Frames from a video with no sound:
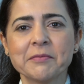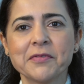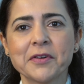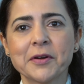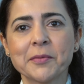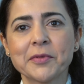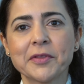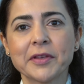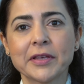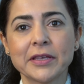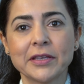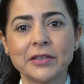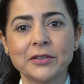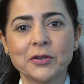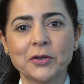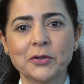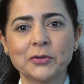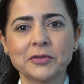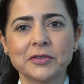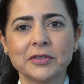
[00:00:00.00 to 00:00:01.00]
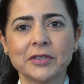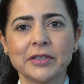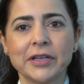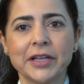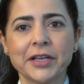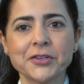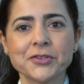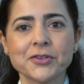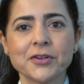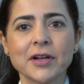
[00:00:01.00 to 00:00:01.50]
from the keynote
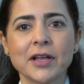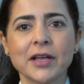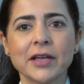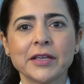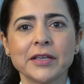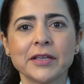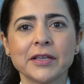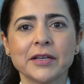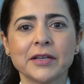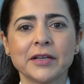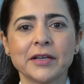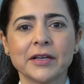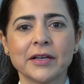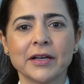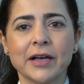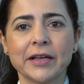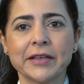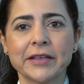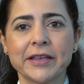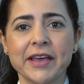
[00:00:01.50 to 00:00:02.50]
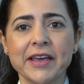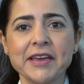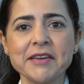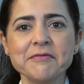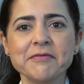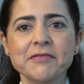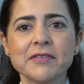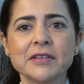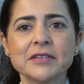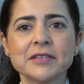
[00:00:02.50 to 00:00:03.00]
lecture I
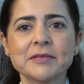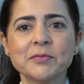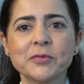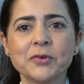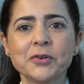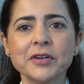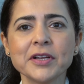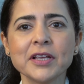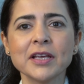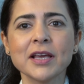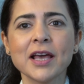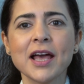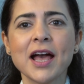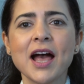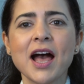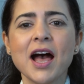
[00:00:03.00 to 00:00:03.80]
gave this morning.